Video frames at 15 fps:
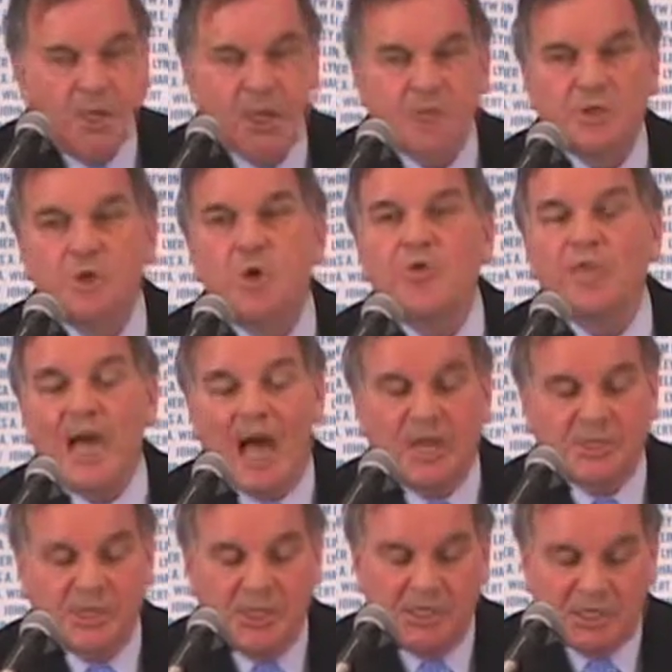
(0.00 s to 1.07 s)
In
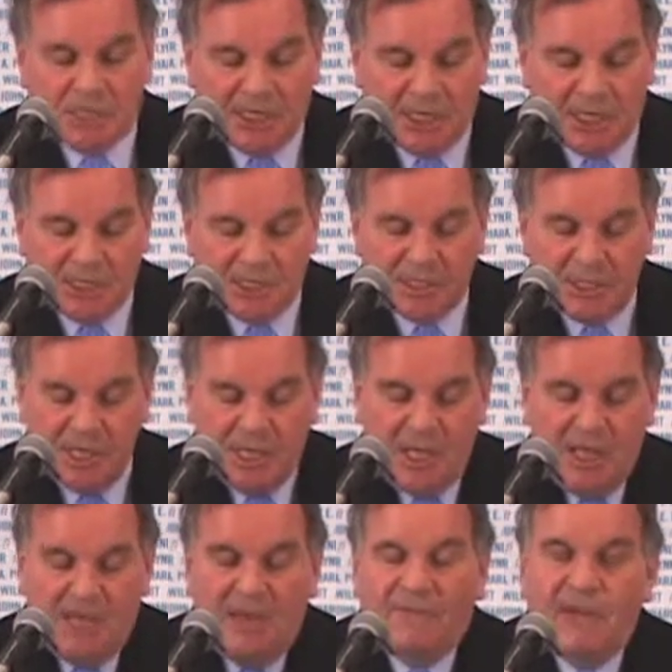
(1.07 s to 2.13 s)
2006,
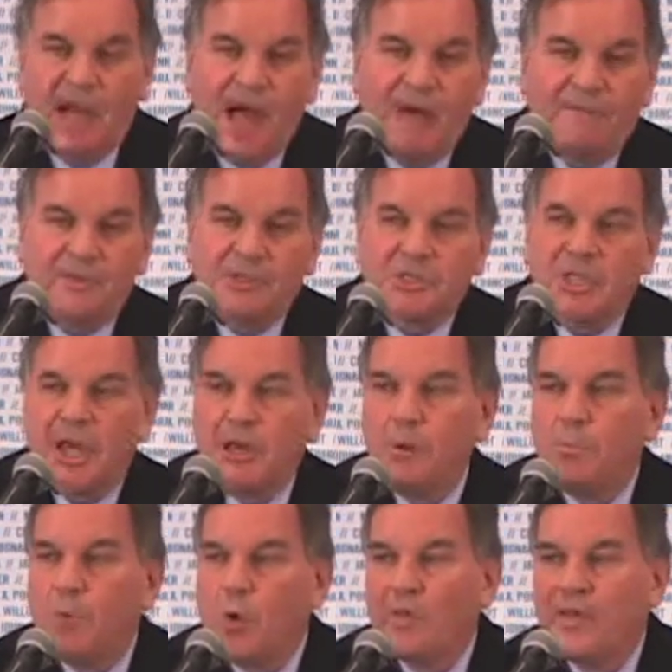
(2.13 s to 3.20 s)
they've
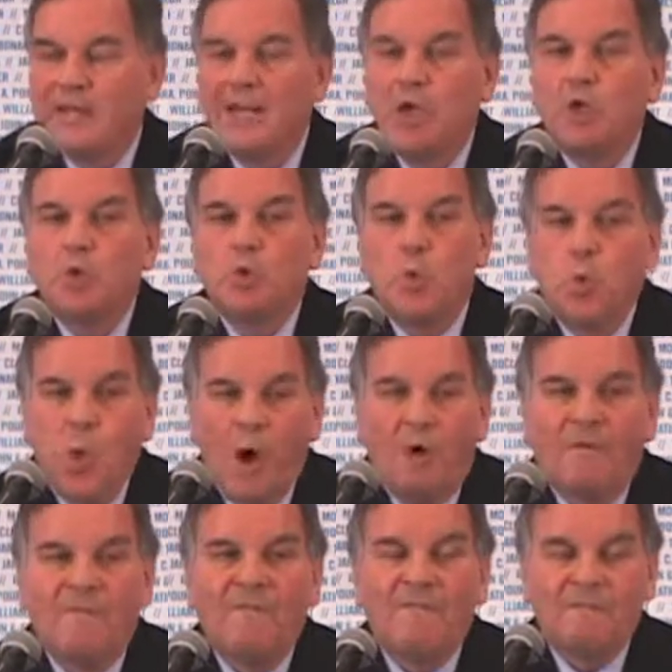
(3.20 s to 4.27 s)
confiscated more than
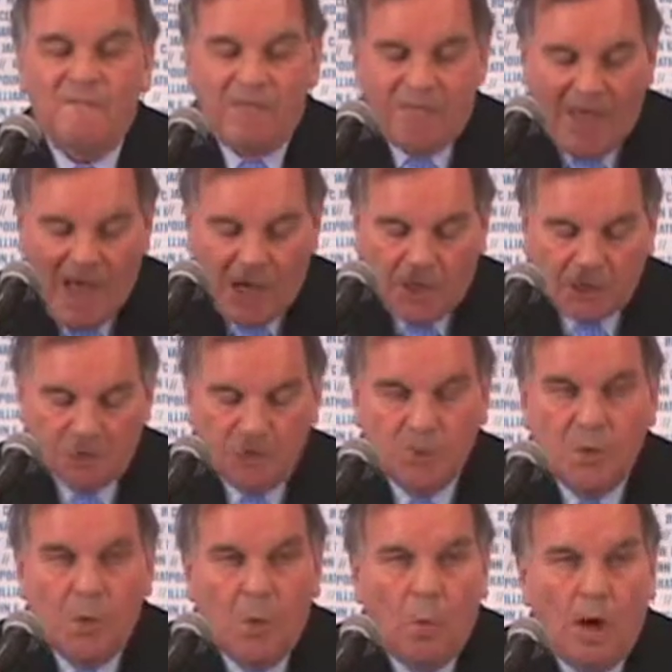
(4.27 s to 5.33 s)

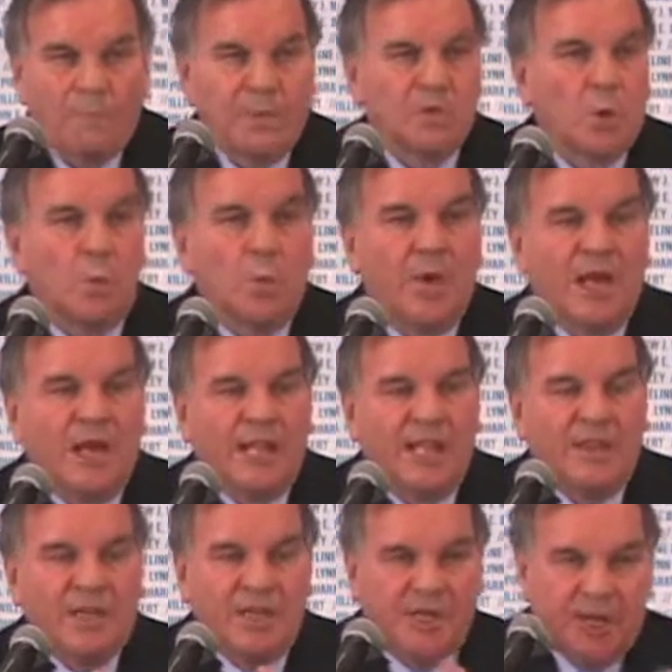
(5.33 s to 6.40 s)
12,000 weapons, and we
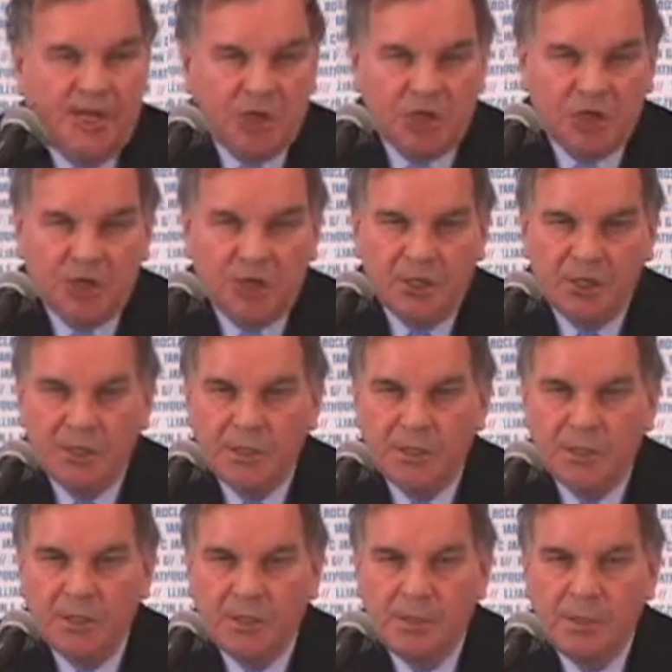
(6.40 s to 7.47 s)
lead the nation
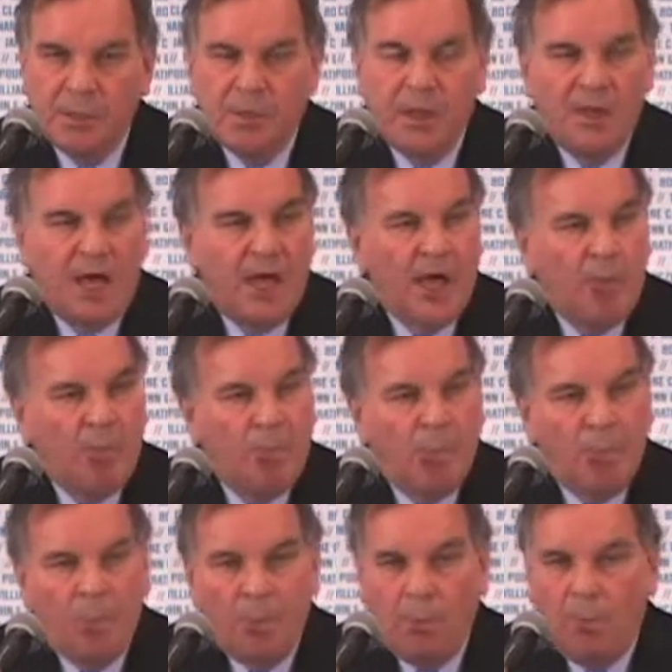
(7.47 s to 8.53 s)

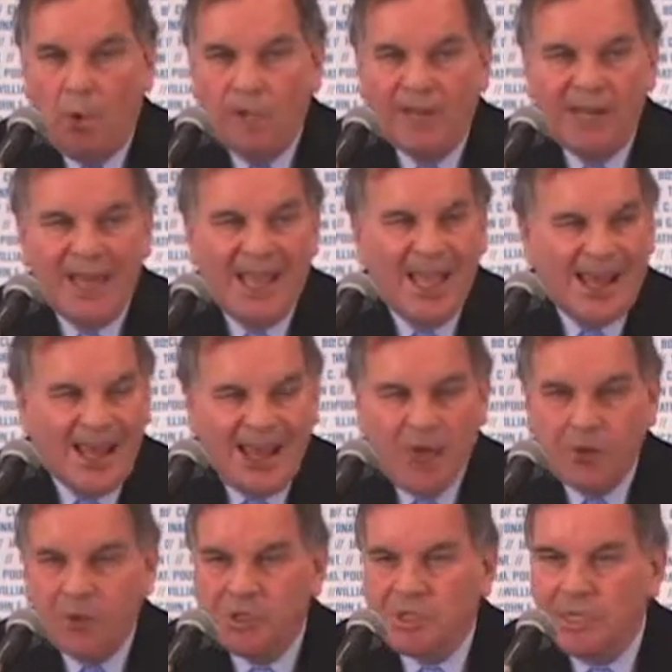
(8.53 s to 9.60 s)
more than any
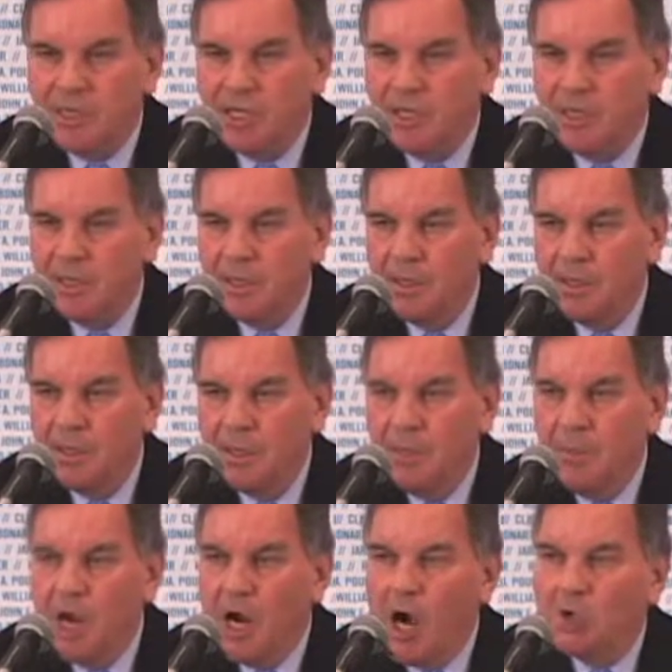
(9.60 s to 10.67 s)
other city
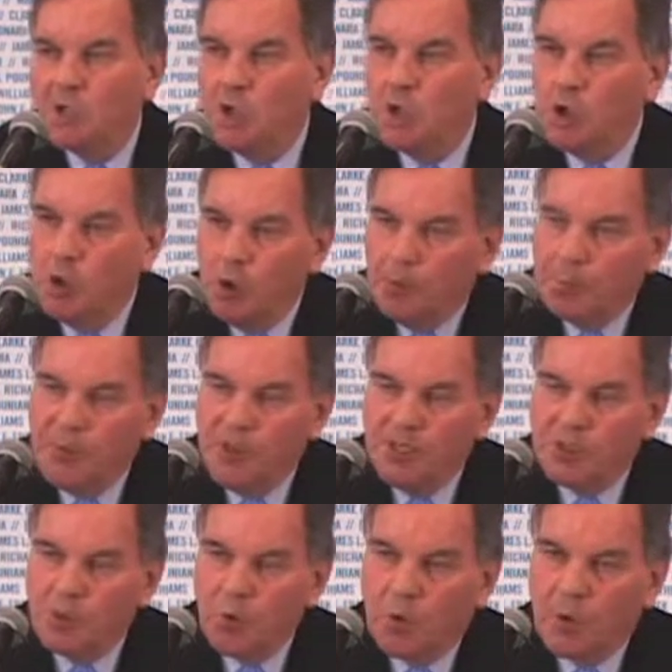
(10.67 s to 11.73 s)
in regards to good
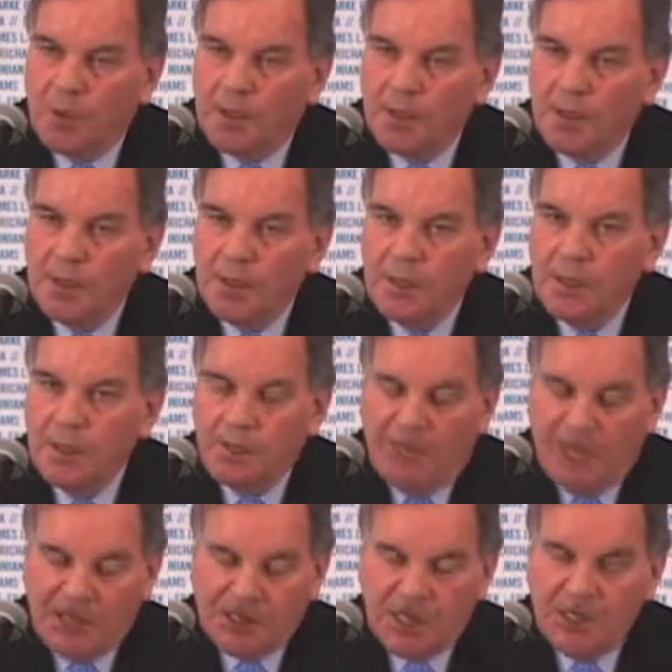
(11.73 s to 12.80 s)
police work and
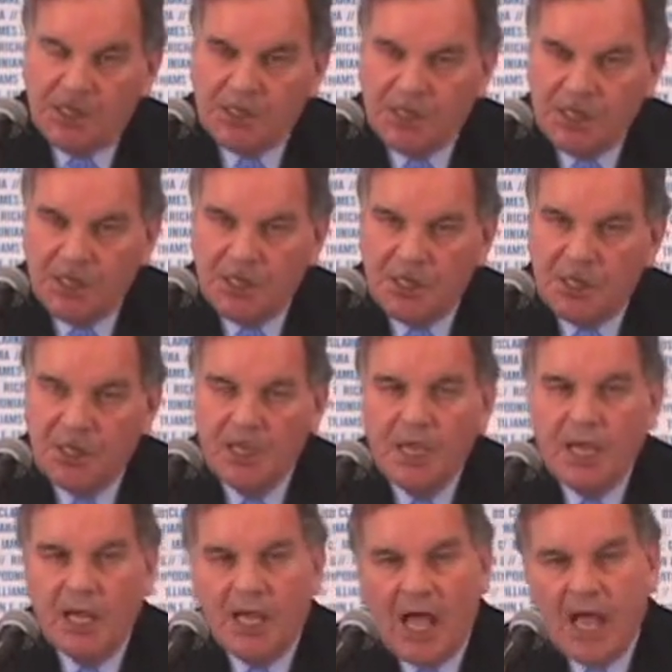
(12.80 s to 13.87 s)
basically seizing
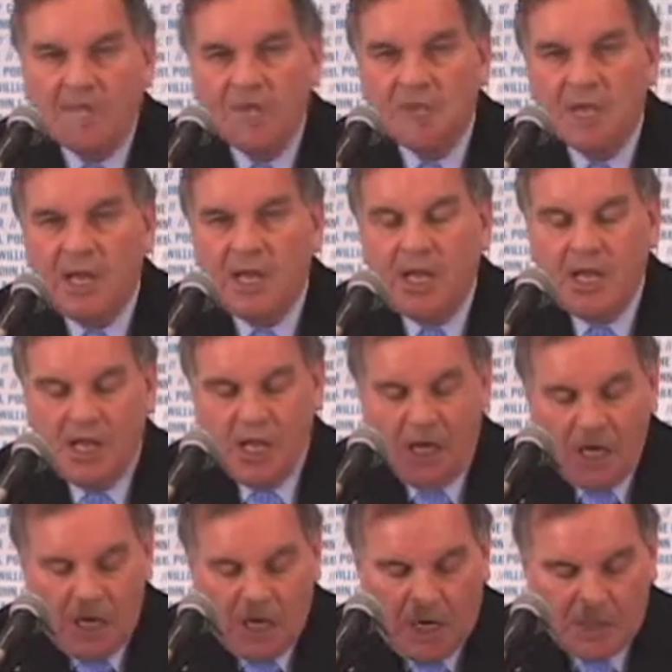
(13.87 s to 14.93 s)
and confiscating
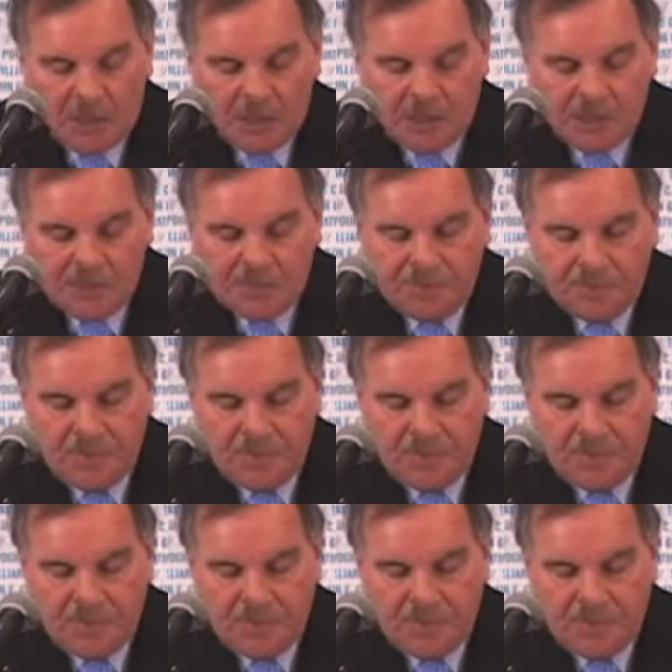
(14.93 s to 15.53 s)
guns.